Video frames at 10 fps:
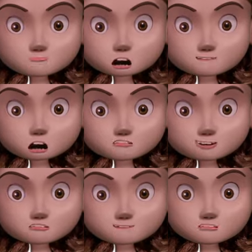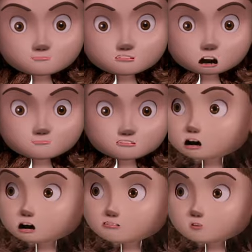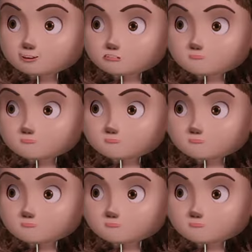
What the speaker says: the font used for that text isn't random.